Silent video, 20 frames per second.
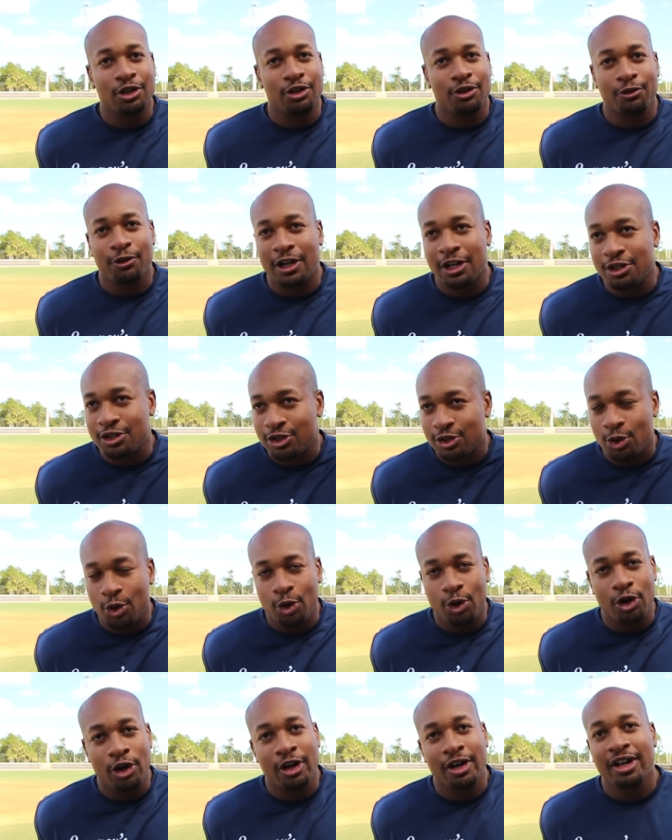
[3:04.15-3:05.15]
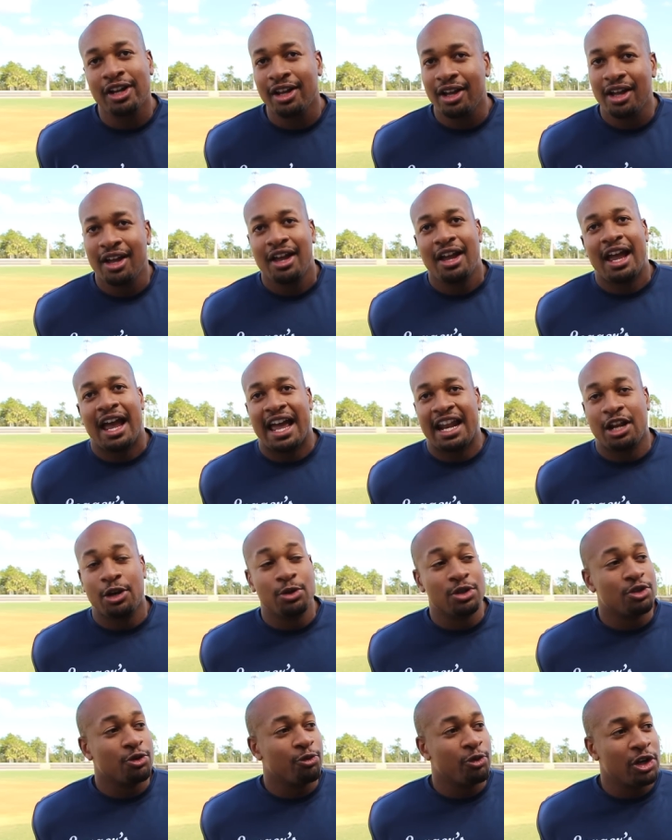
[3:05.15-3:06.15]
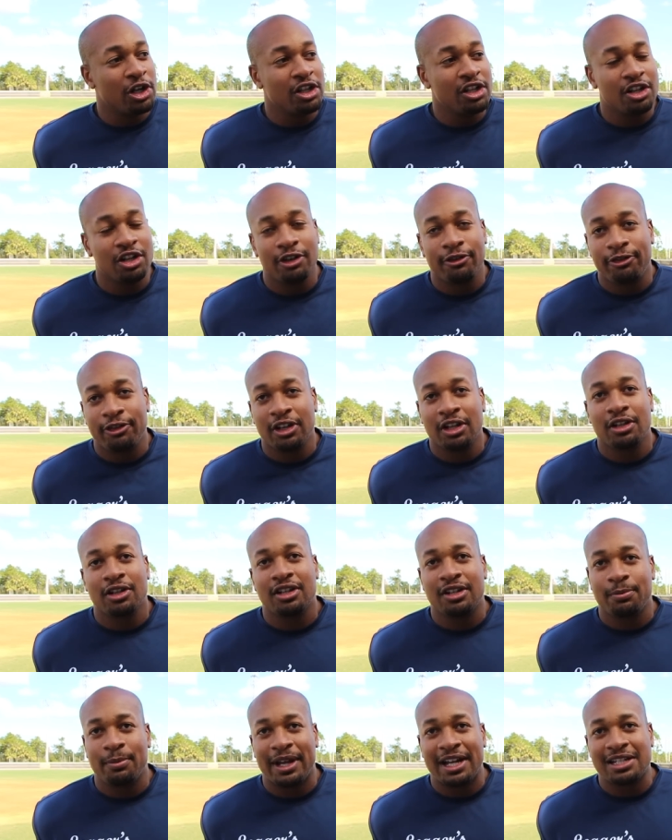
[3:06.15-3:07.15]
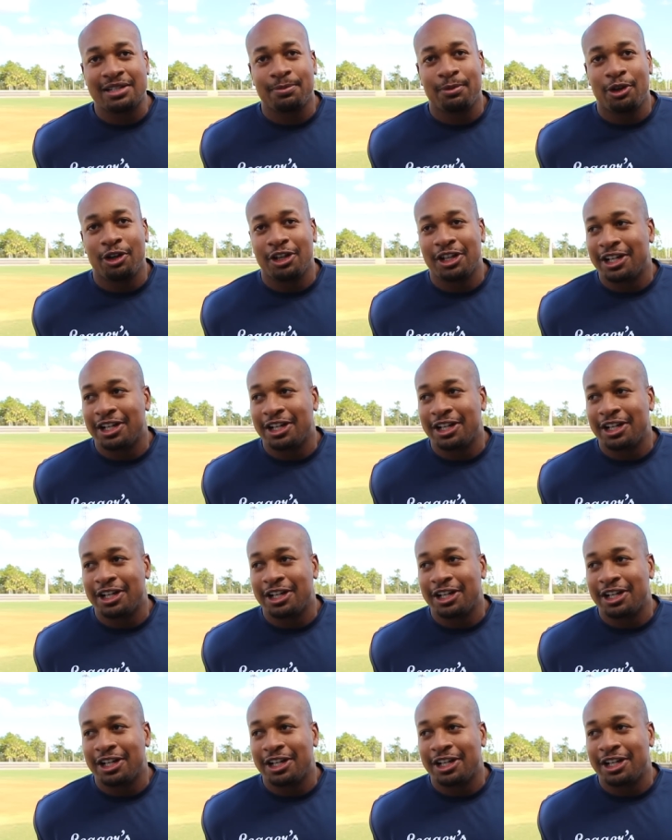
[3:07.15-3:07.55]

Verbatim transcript: The runner scored, and it was a really good feeling in baseball.